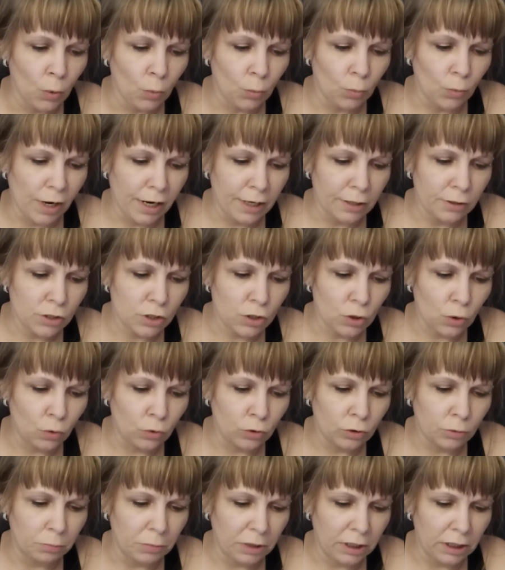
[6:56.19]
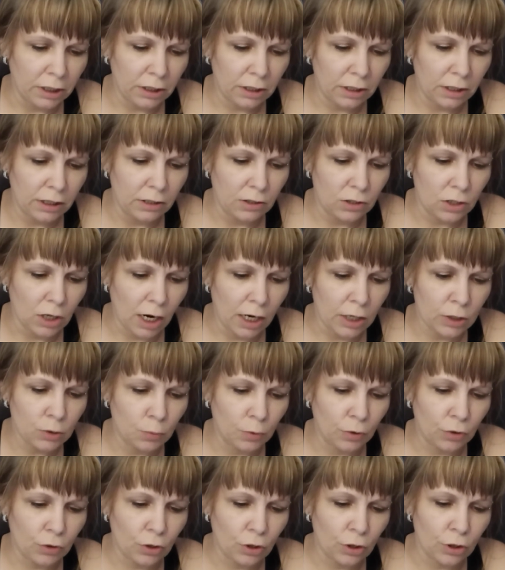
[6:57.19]
Rand told me he talked
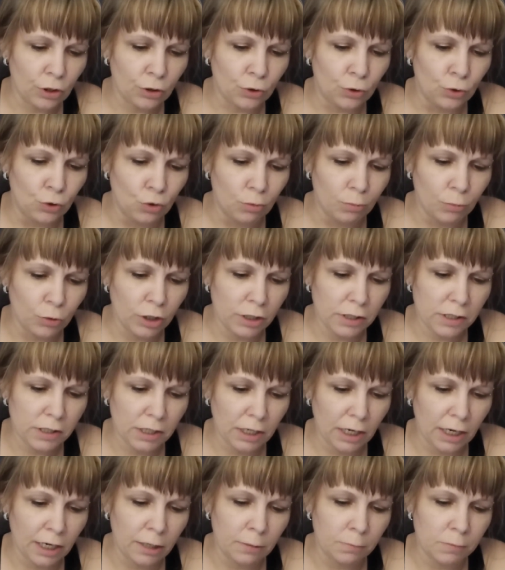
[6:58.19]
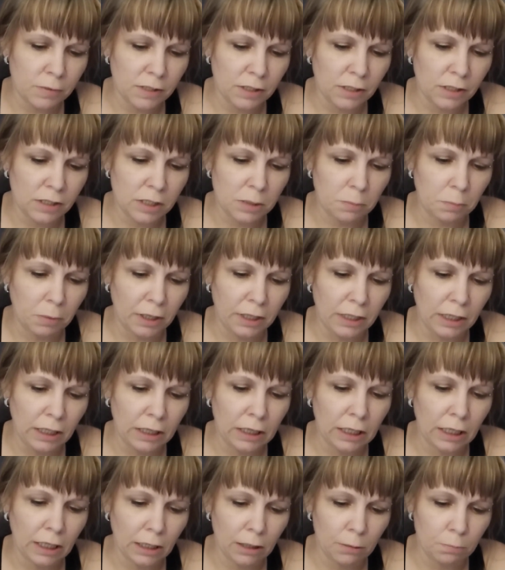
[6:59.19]
with Kirk numerous times
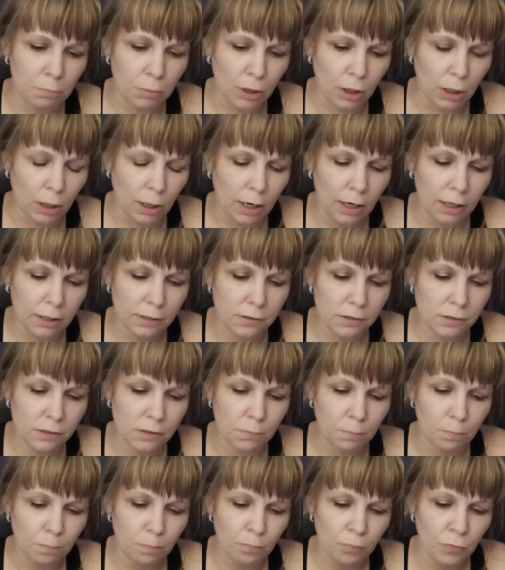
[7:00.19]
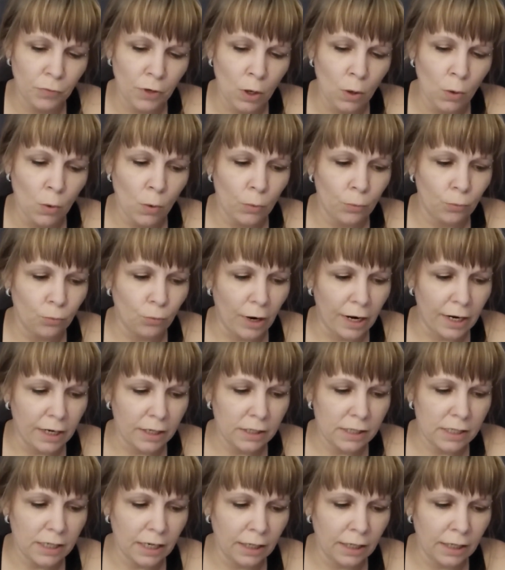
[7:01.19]
explaining the HIPAA laws. Rand